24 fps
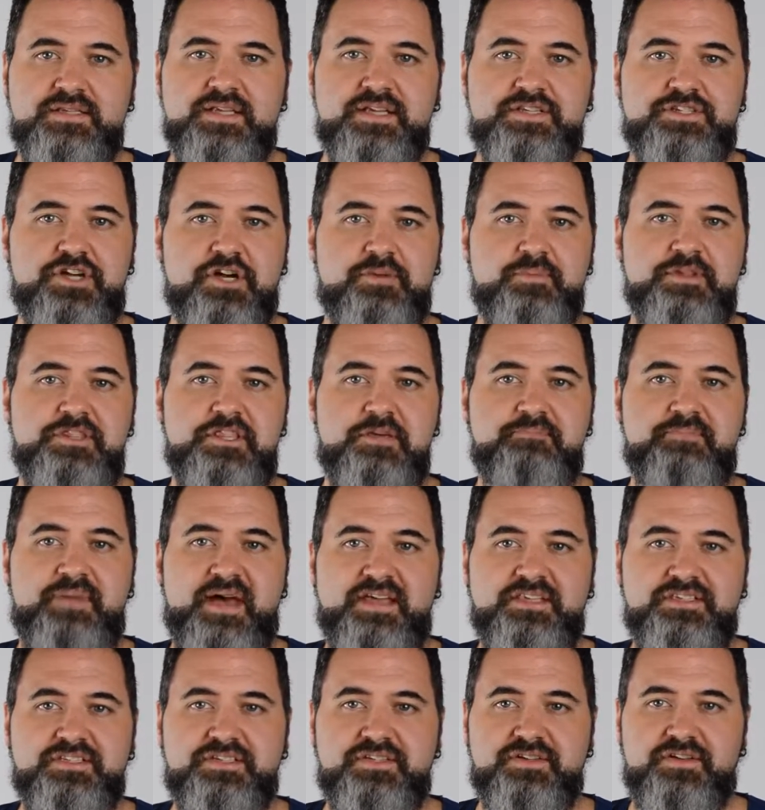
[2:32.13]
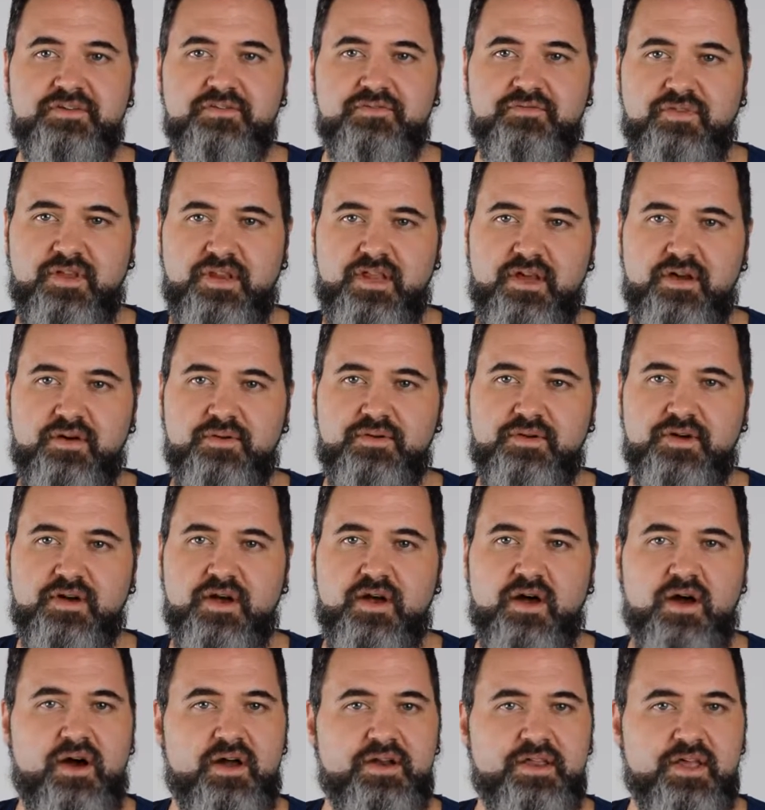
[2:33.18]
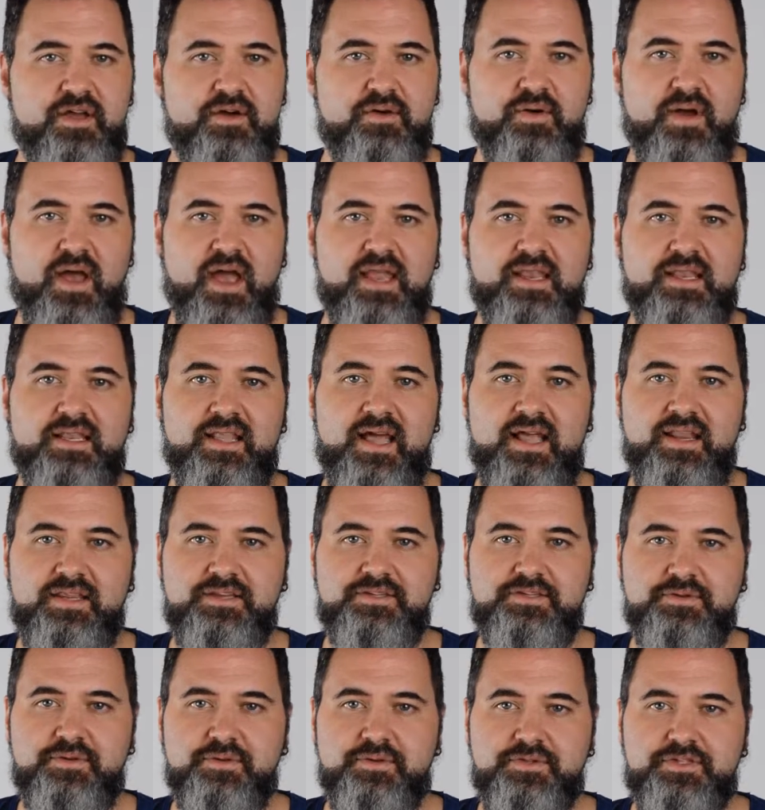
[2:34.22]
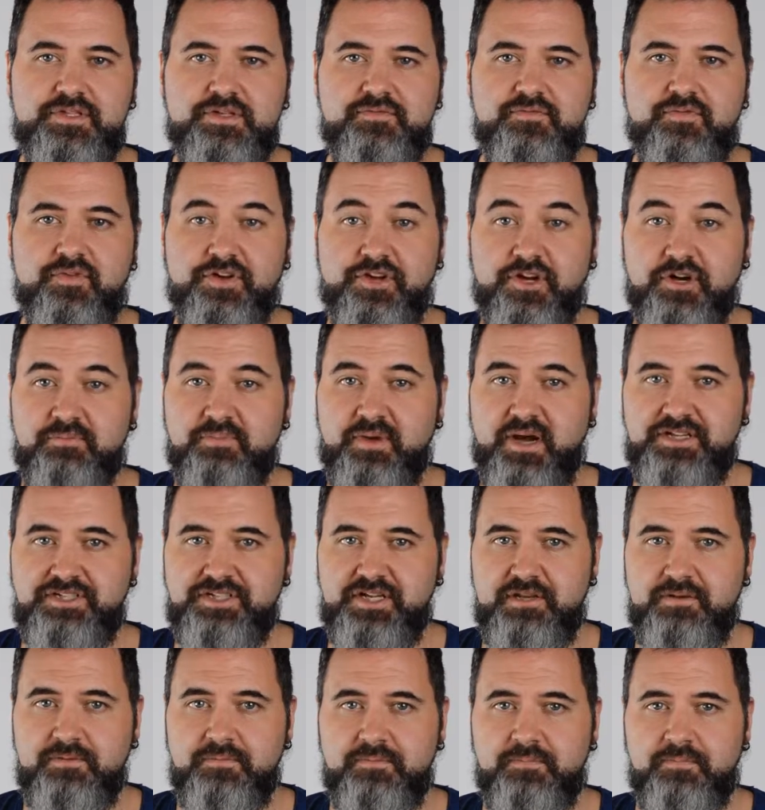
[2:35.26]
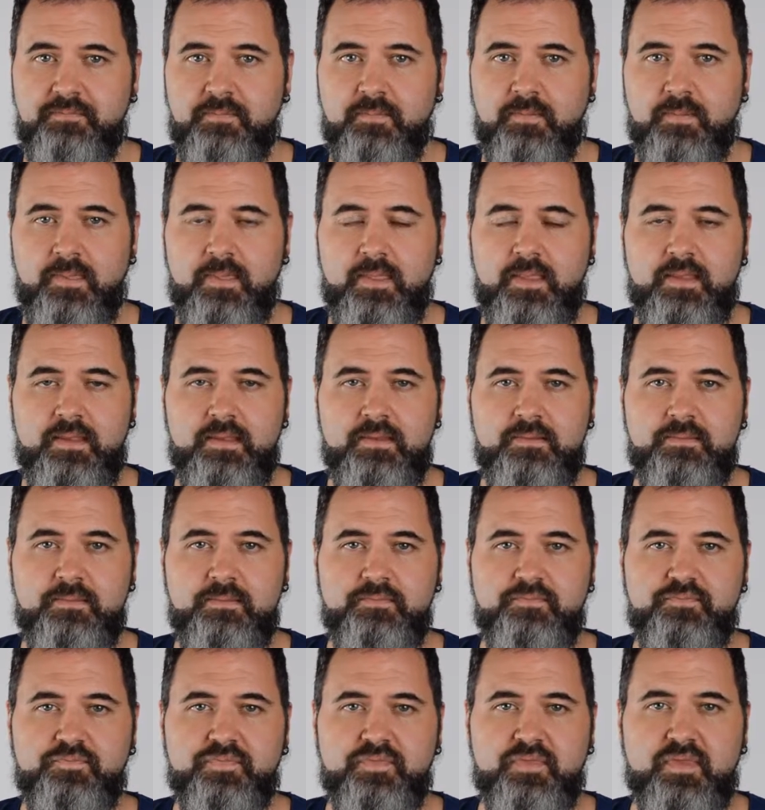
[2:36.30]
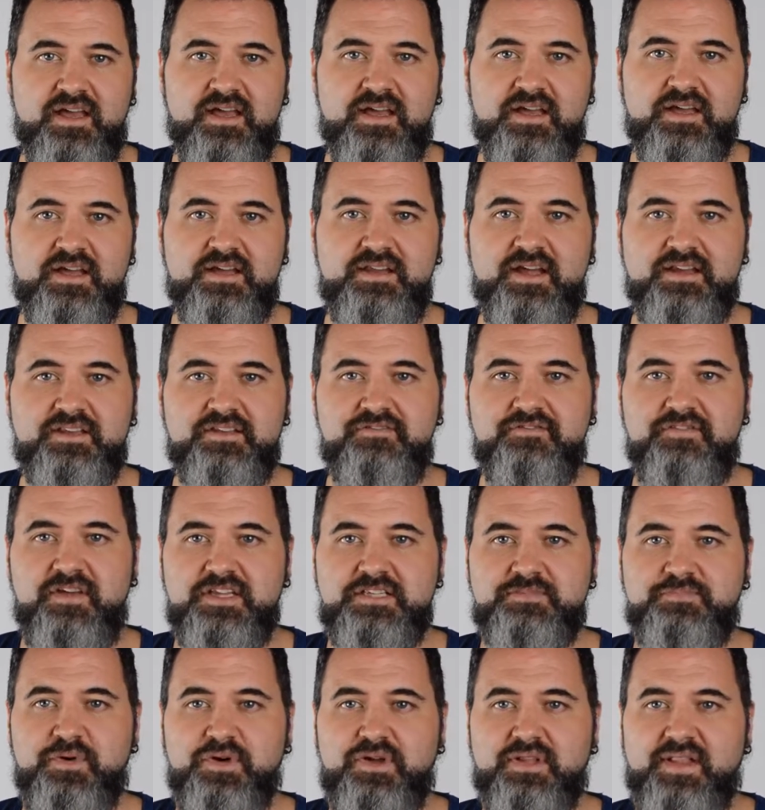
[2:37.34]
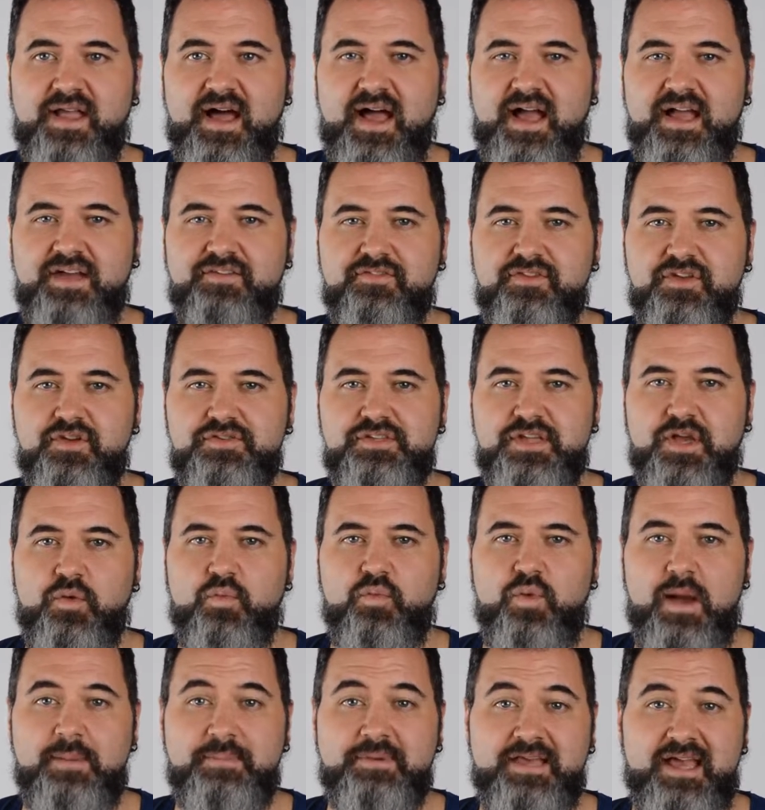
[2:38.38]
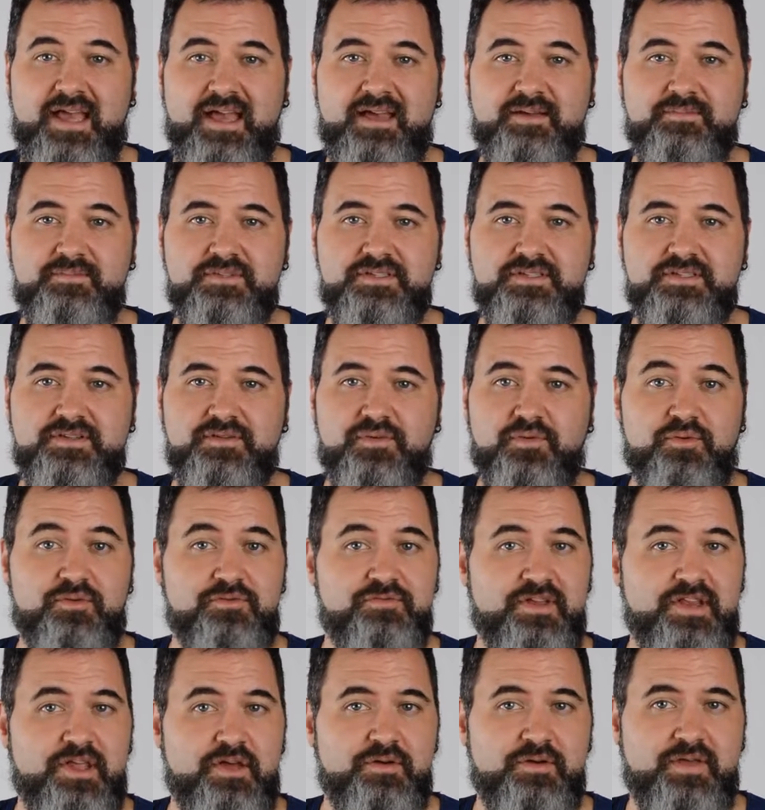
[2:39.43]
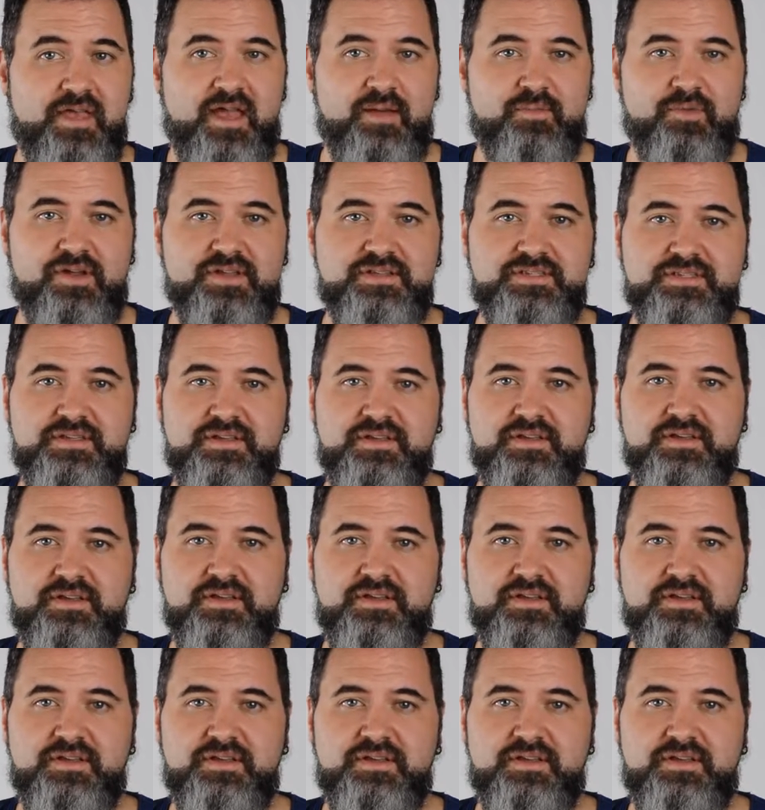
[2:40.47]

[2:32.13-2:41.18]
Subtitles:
determine the best video, audio, and lighting tools for your budget. Connect to Facebook Live using webcams or video cameras.